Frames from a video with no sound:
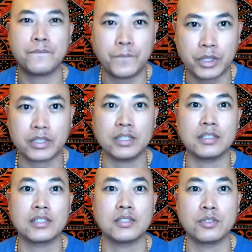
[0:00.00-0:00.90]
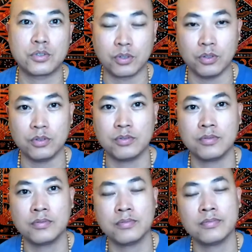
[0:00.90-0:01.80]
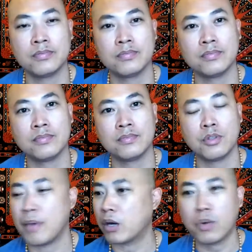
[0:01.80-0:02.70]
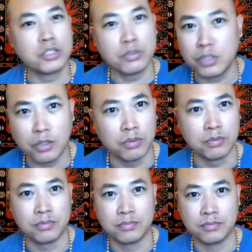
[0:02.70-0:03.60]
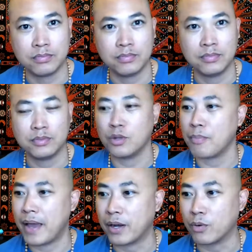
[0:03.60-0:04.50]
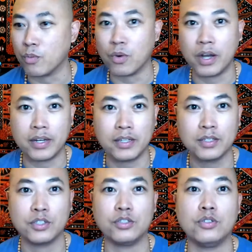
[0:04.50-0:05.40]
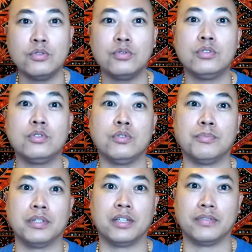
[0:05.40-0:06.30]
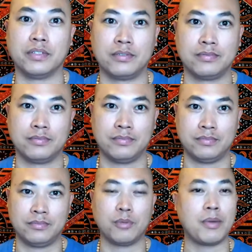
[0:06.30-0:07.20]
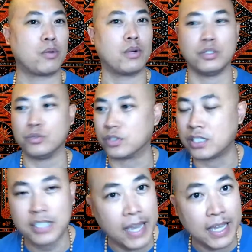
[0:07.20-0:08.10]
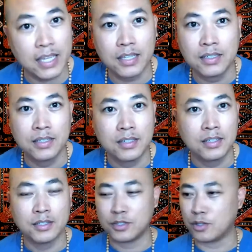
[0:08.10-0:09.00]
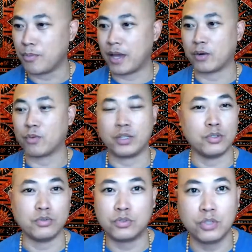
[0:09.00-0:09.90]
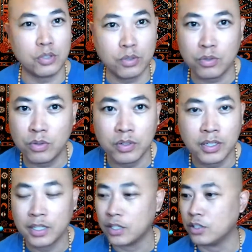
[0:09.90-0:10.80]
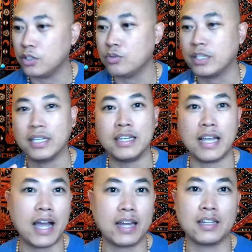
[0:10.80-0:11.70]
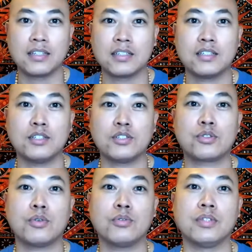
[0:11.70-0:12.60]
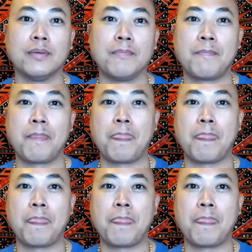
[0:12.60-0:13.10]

freaking control. No matter what you do. No matter what you do, beloved. No matter what you say, no matter what you do, you cannot control them.